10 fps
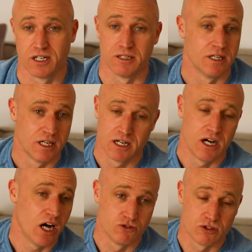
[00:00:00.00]
a
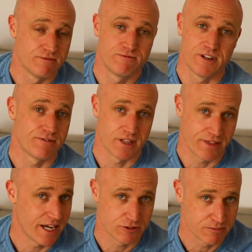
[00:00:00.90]

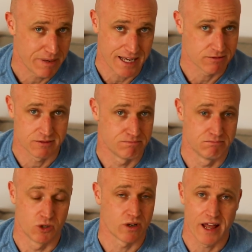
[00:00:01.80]
£150,000
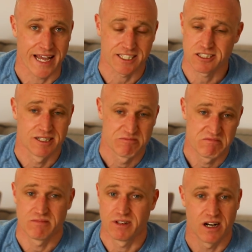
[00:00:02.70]
Model X.
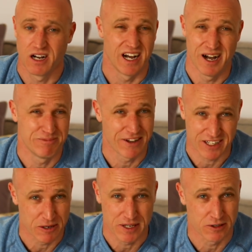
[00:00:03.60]
I'm
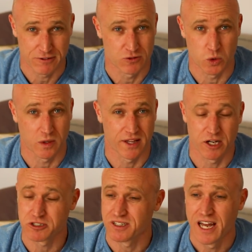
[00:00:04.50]
never going to be able to afford one of
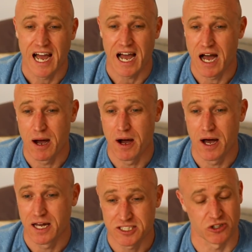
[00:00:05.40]
those.
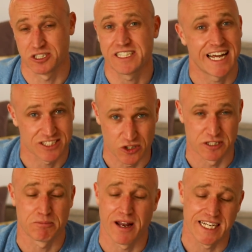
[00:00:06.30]
It's not to say it hasn't
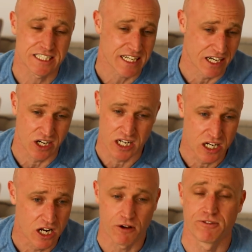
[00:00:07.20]
got its place, and I
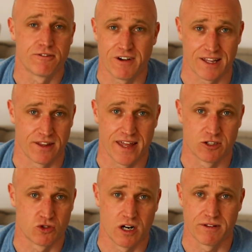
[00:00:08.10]
love the fact that
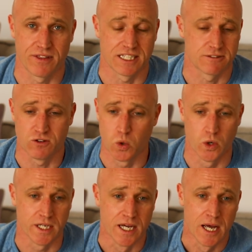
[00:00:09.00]
they're driving things
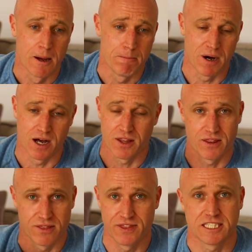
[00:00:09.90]
forward.
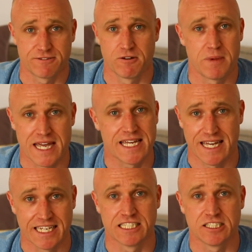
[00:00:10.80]
But this, for me,
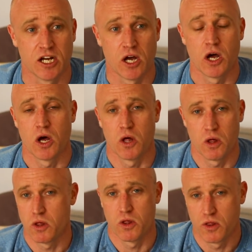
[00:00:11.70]
is
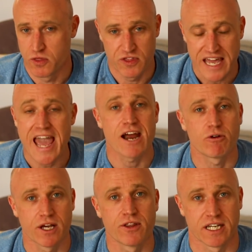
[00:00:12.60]
the
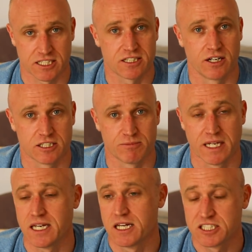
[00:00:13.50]
area that excites
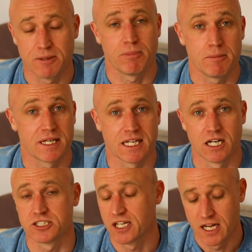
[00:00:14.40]
me, simply
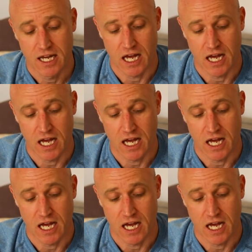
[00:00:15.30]
because